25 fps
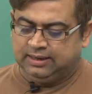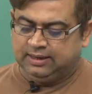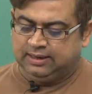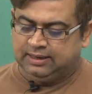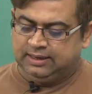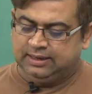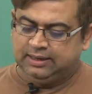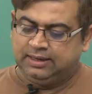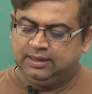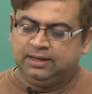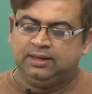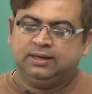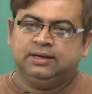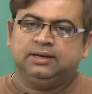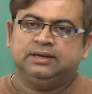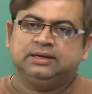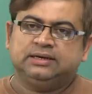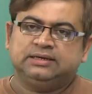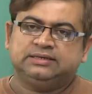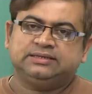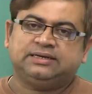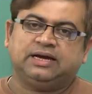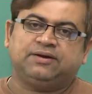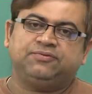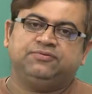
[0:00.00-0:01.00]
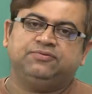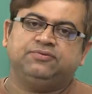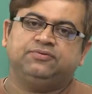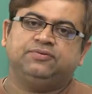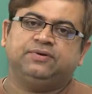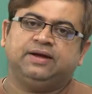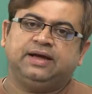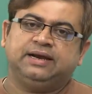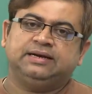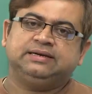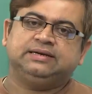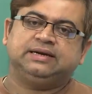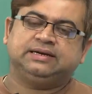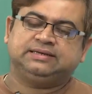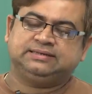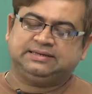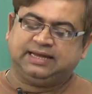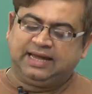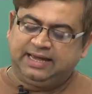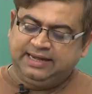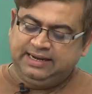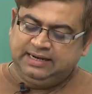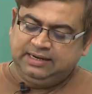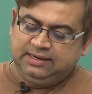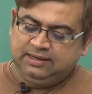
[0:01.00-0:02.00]
uh, tough and
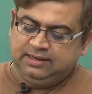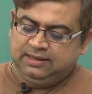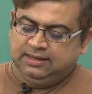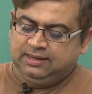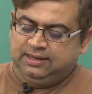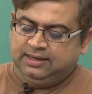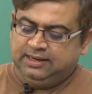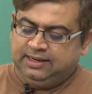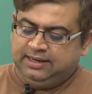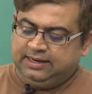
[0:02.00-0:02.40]
ductile